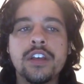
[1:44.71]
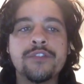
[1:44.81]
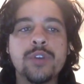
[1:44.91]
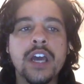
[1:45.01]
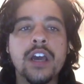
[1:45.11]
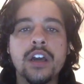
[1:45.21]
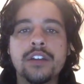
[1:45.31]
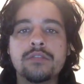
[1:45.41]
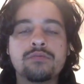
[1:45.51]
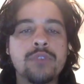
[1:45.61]
if you
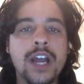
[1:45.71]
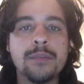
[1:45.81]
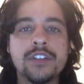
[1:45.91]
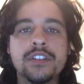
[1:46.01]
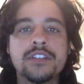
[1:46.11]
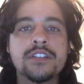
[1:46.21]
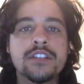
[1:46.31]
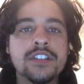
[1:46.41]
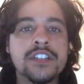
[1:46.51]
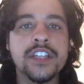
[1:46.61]
had
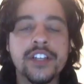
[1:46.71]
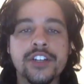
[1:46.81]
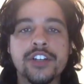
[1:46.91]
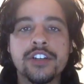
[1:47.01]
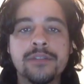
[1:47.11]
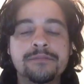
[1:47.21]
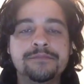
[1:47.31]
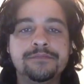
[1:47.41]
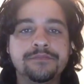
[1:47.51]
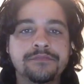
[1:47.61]
rabbits, deer,
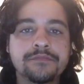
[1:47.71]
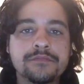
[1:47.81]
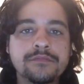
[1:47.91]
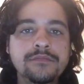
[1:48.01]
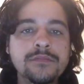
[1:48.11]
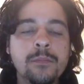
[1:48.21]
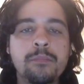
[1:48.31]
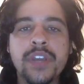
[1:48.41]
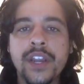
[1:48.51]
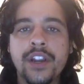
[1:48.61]

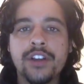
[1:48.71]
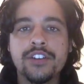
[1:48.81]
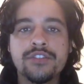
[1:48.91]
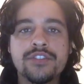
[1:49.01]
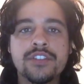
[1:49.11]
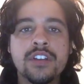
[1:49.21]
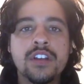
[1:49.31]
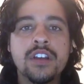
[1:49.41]
bears,